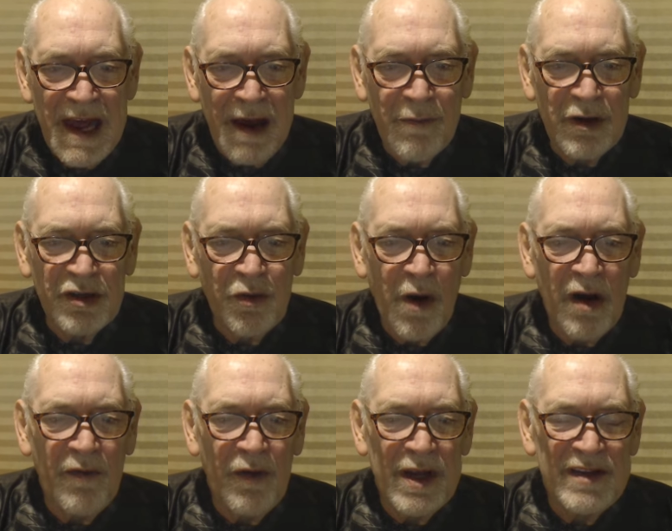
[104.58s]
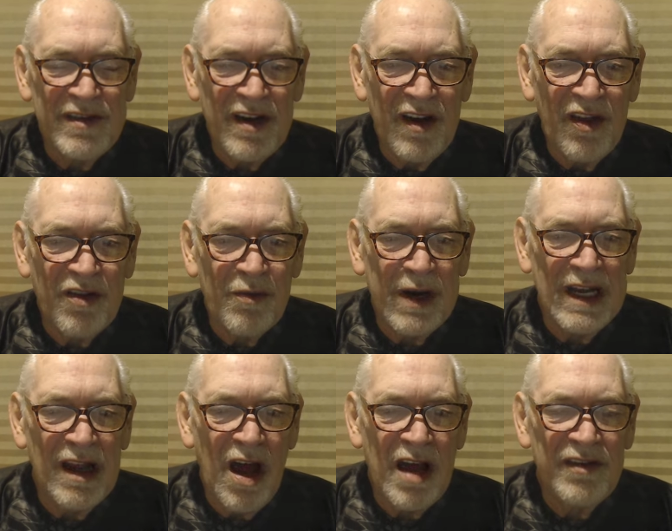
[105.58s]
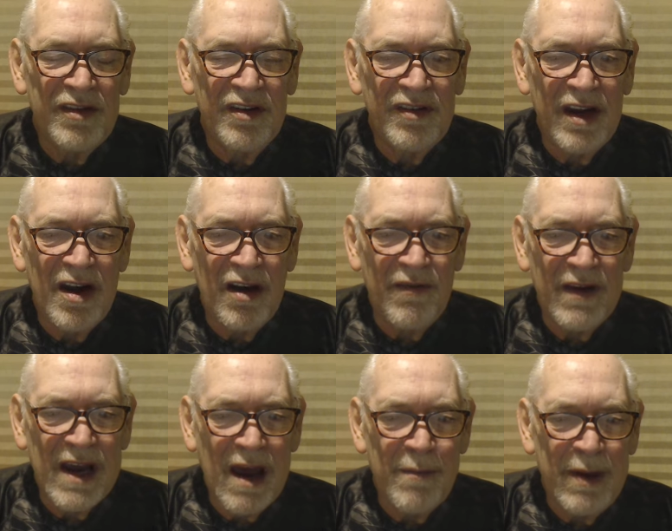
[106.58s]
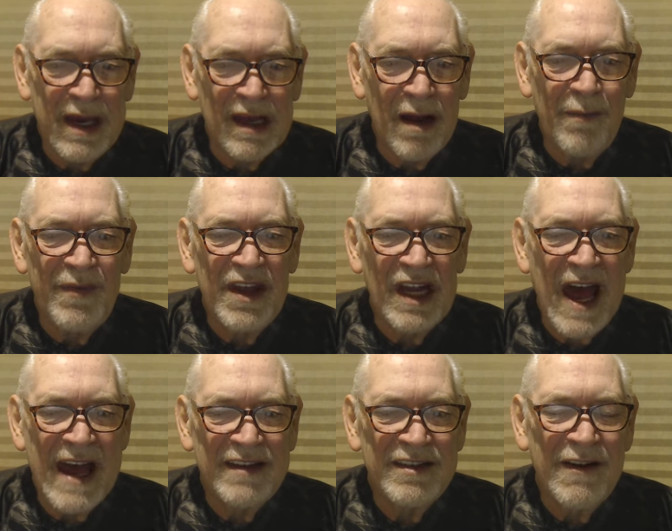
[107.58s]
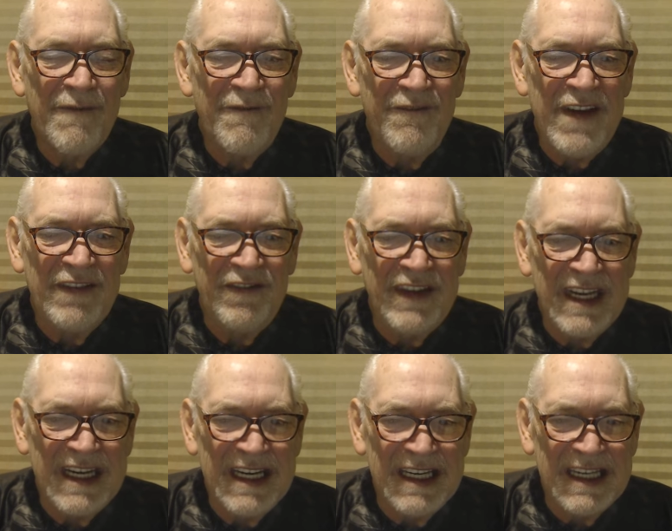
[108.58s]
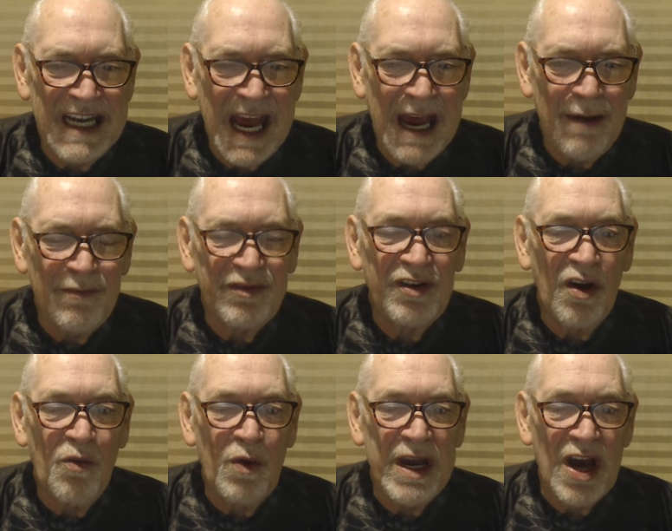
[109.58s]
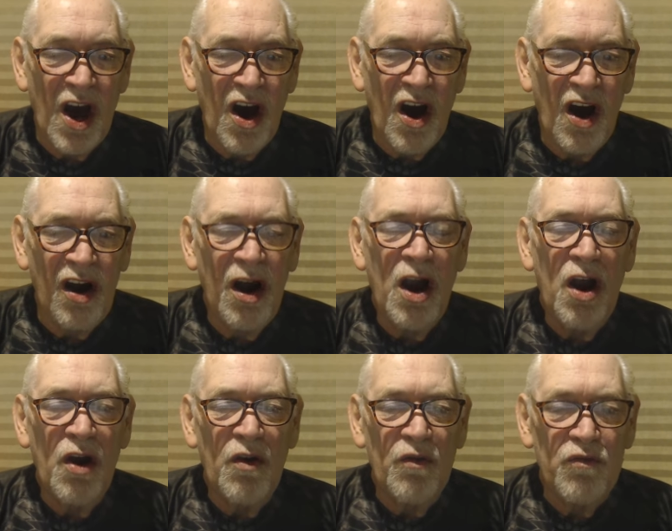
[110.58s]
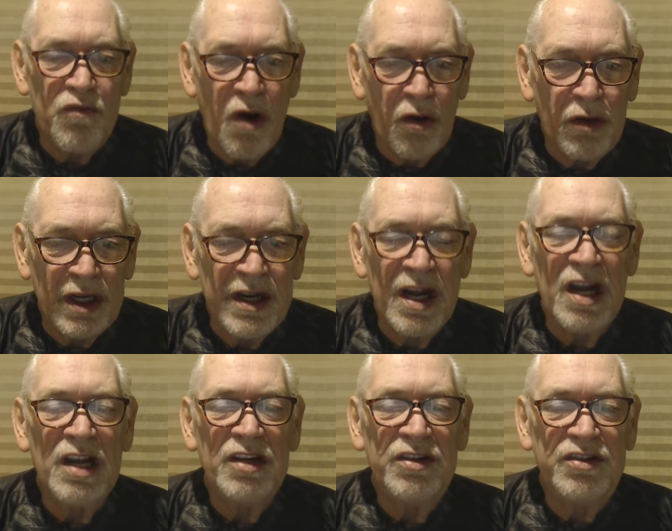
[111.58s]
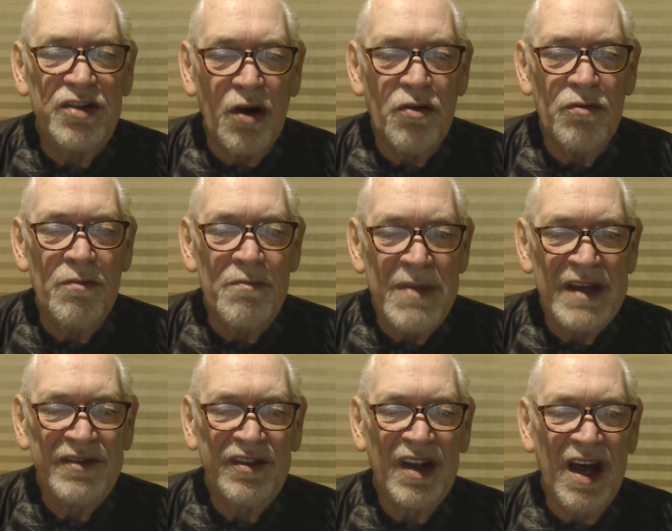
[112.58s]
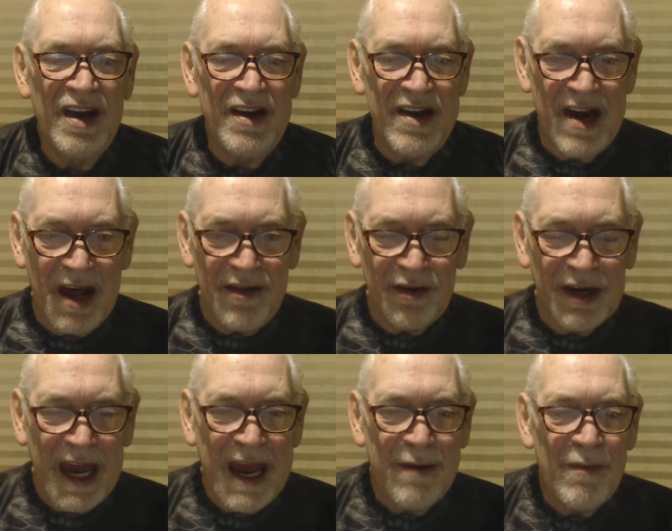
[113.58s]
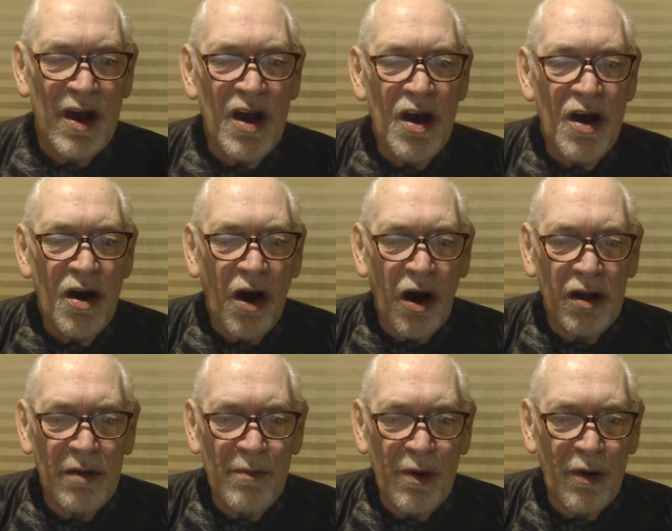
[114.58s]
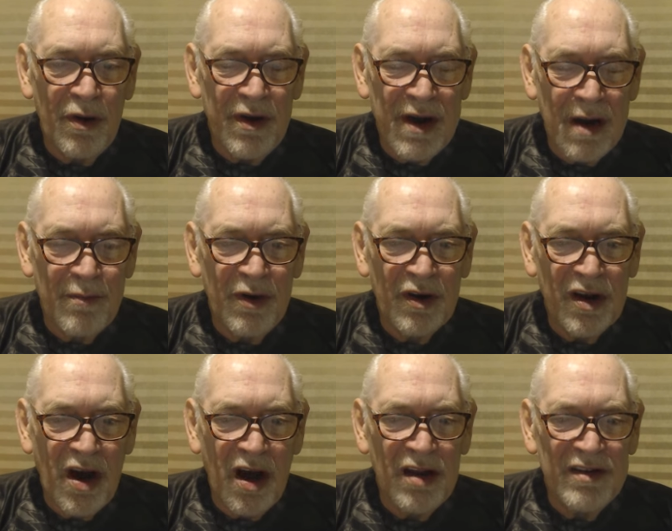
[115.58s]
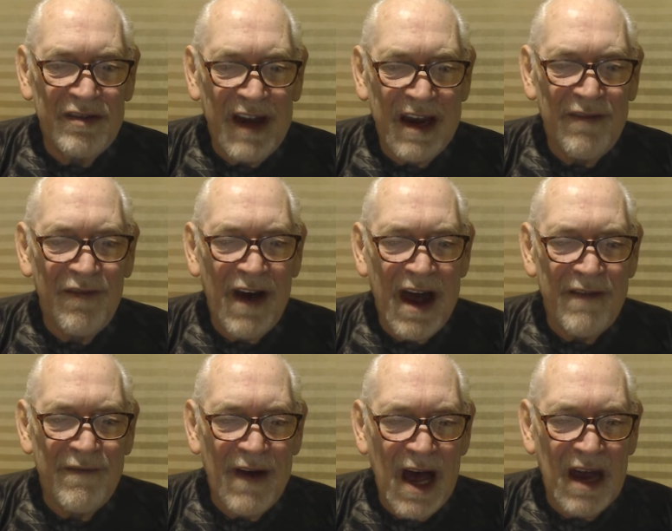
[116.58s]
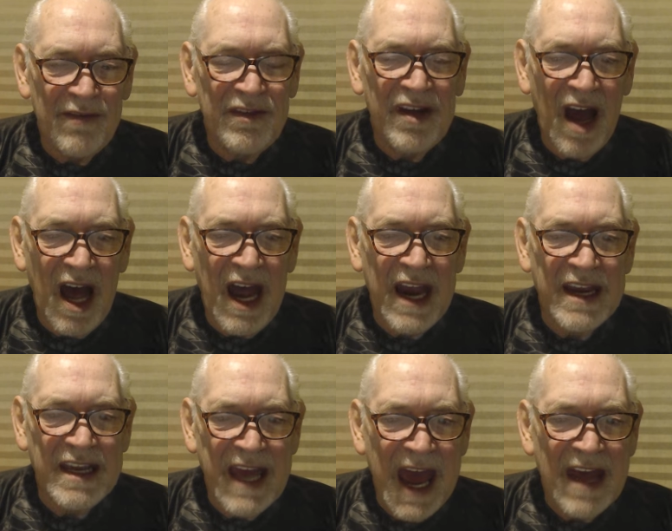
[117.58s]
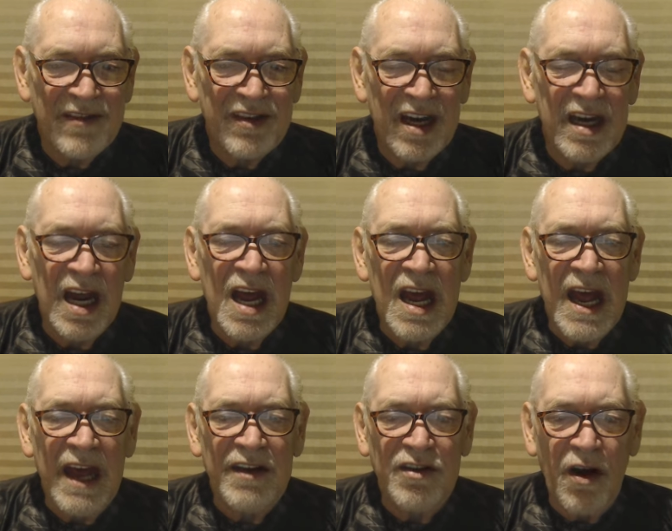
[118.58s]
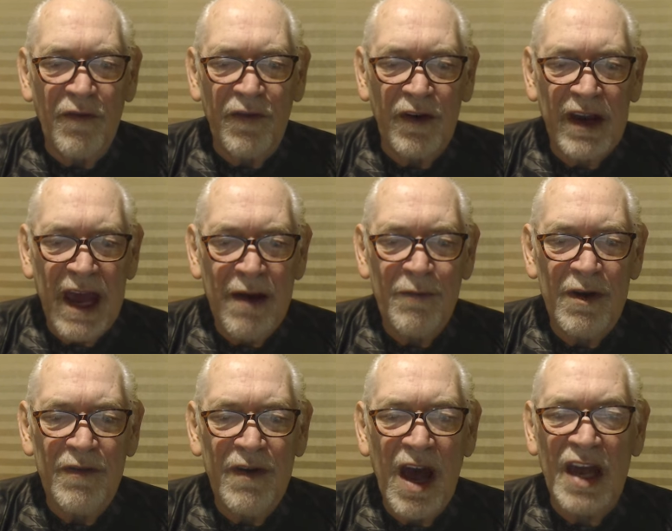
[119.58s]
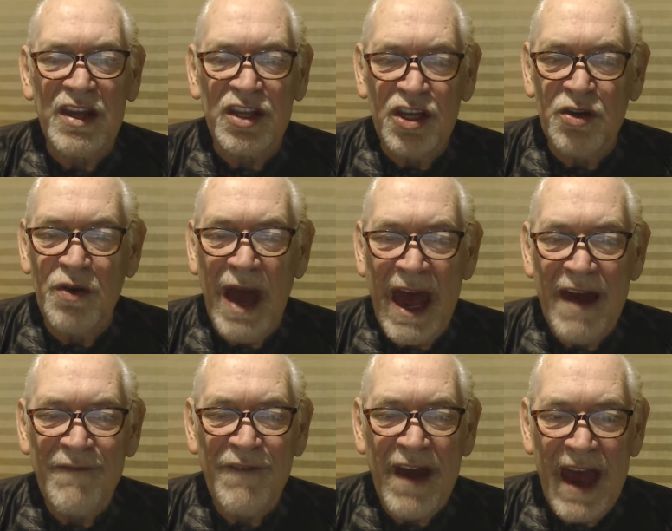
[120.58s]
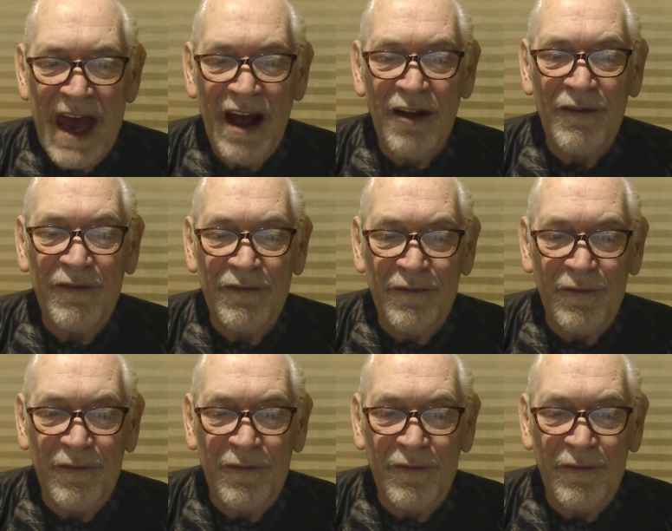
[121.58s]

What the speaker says: and we're 12 wins and 3 losses in our VIP club the last 15 games. So we are rolling. Don't miss another game. All important number to call is 855-TIE-GASTON. And don't forget, we've got UFL